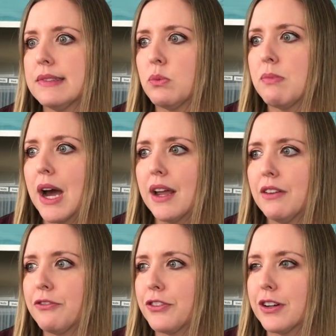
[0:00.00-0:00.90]

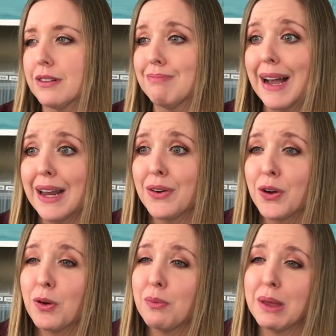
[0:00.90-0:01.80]
mine for, I don't
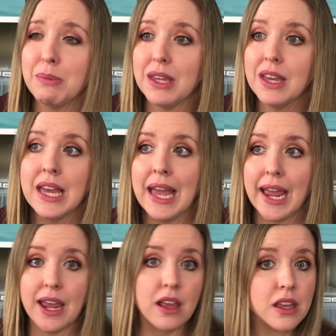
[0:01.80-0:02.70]
know, maybe
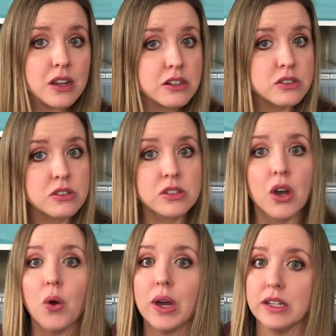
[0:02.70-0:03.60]
8 years or
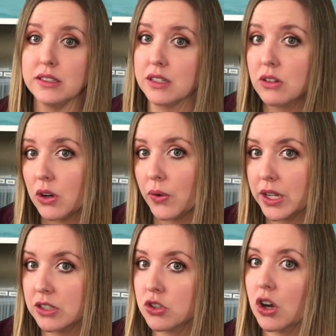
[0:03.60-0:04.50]
so, and it's still
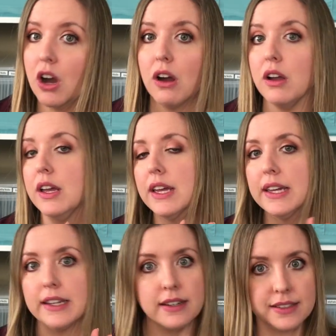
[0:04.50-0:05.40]
going strong.
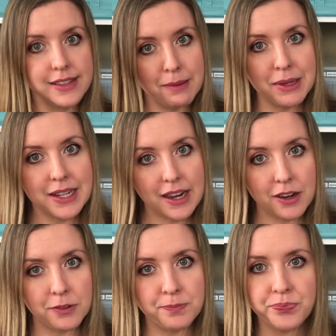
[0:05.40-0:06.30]
It doesn't let me
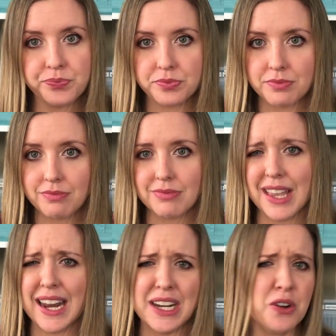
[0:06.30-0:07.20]
down.
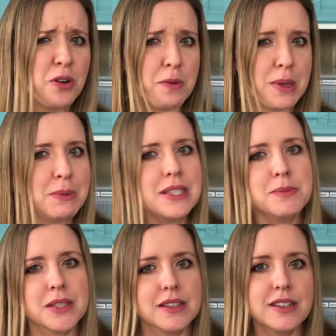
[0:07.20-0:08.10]
And I know it maybe
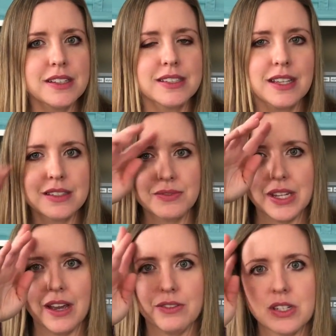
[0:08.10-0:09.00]
seems a little excessive to
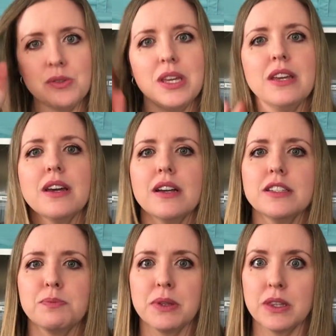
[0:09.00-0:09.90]
have two heat
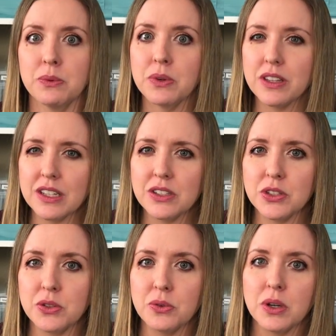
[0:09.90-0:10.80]
guns, but they really
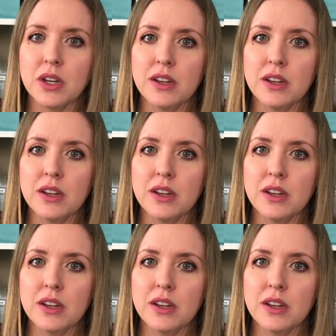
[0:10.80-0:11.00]
do